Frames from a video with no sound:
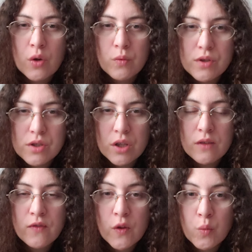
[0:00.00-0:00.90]

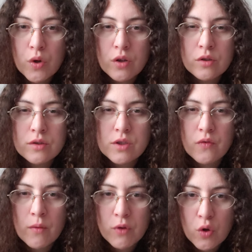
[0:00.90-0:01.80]
Receive the words
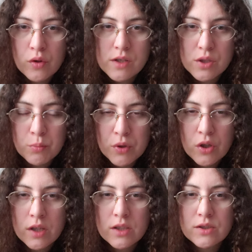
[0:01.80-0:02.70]
from the Holy
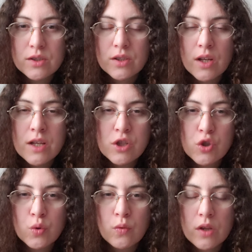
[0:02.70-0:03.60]
Spirit in
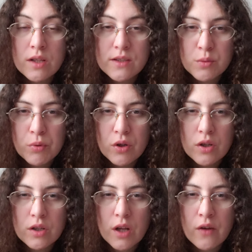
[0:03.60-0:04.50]
truth, in
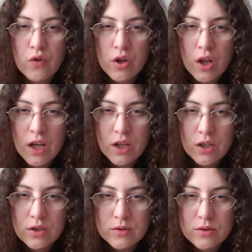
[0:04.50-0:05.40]
spirit, every day.